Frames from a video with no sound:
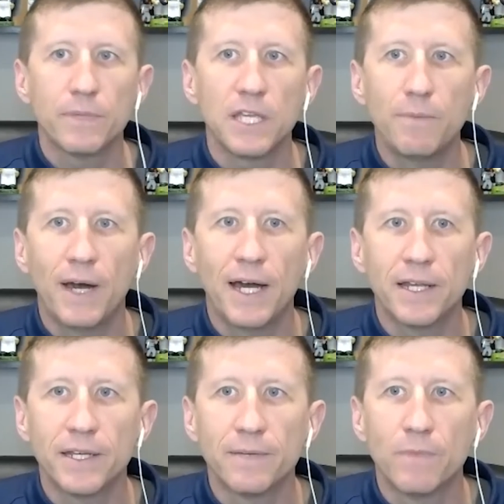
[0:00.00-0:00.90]

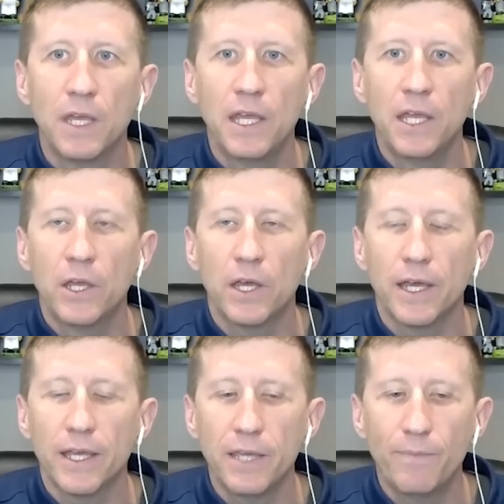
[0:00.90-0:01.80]
EPon
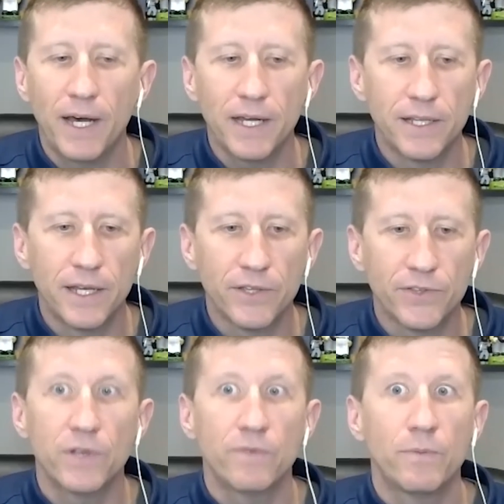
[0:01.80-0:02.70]

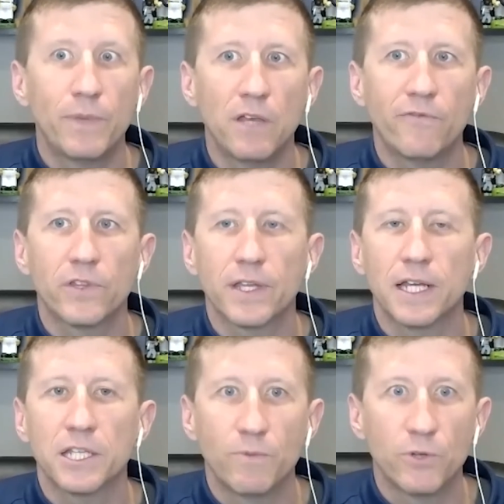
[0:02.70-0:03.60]
served the bill for the
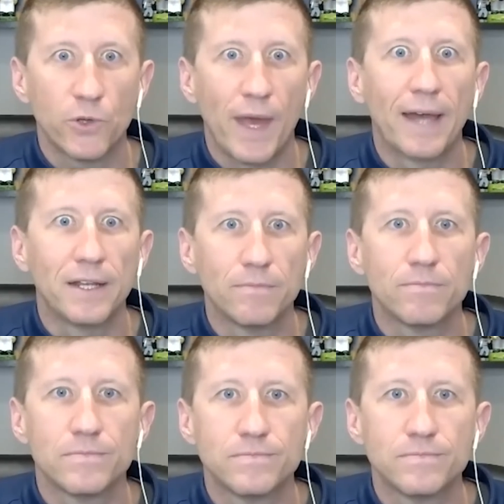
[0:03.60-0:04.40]
customers who had it.